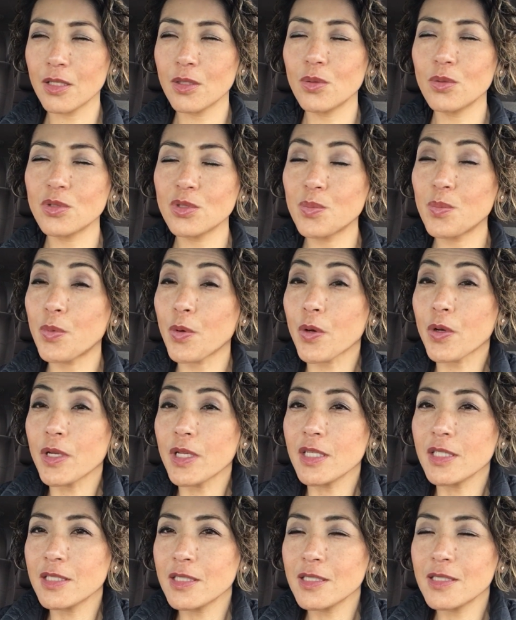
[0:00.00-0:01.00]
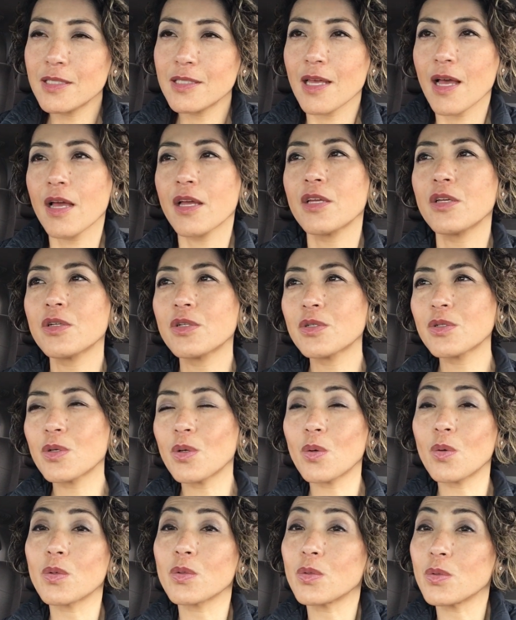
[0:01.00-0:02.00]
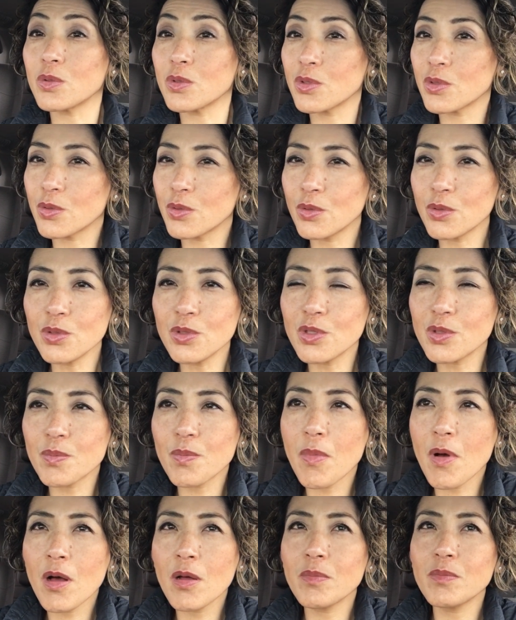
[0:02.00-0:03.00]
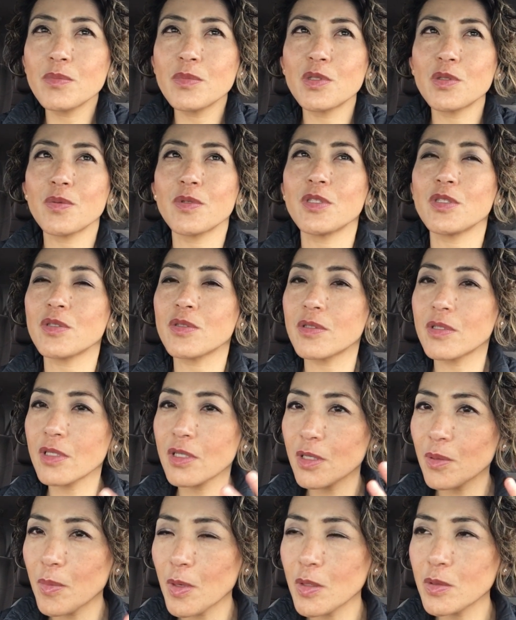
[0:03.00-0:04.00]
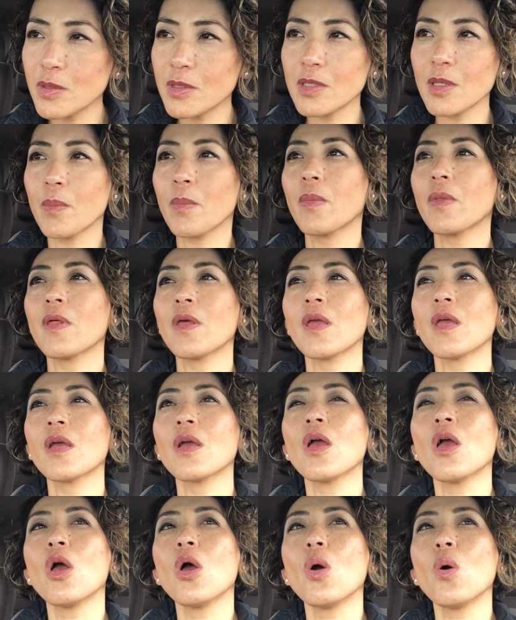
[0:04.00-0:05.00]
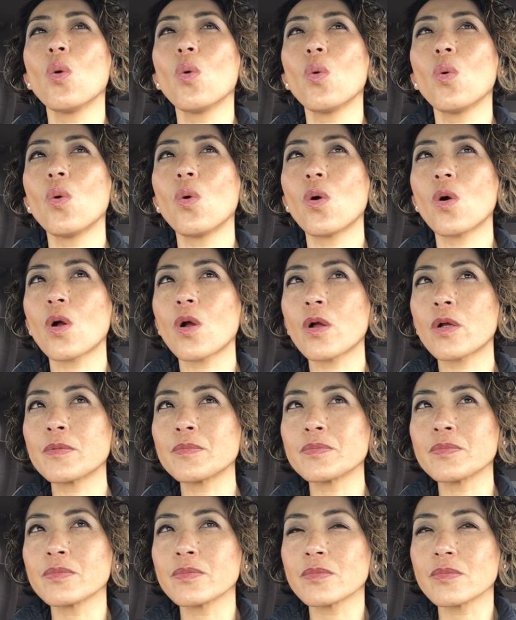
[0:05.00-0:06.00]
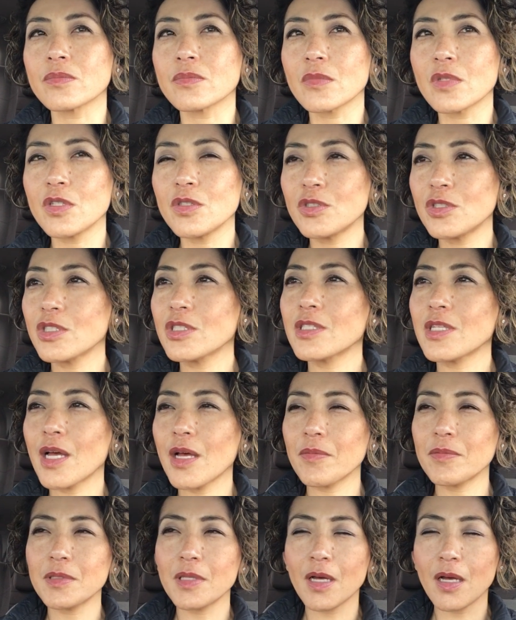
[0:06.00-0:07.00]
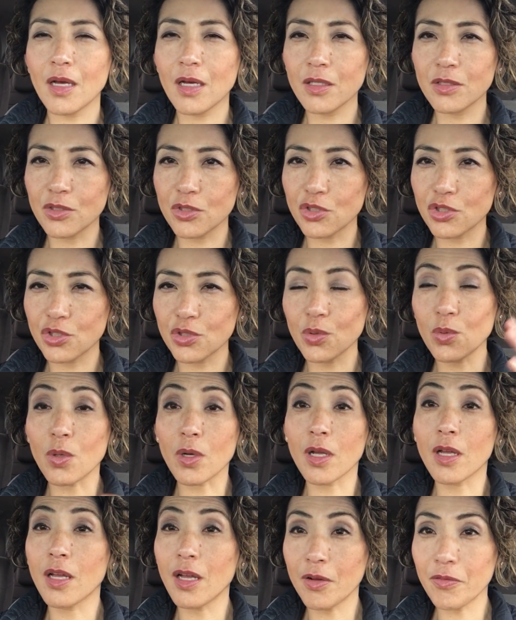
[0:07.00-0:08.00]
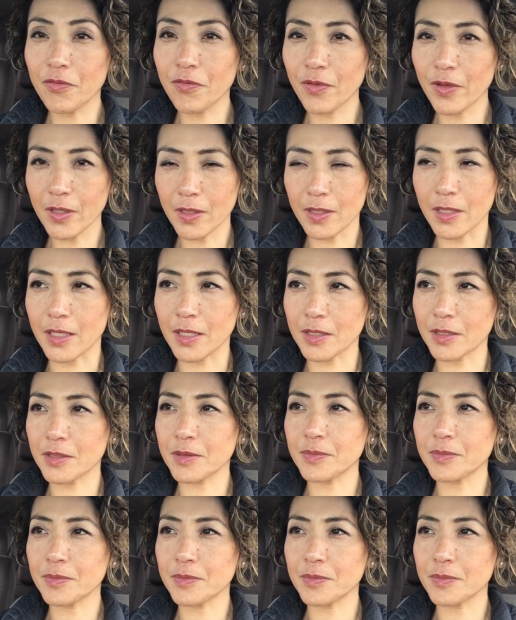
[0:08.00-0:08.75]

Those burning desire, or those goosebumps when you think about something, or you just have the hunch or gut feeling,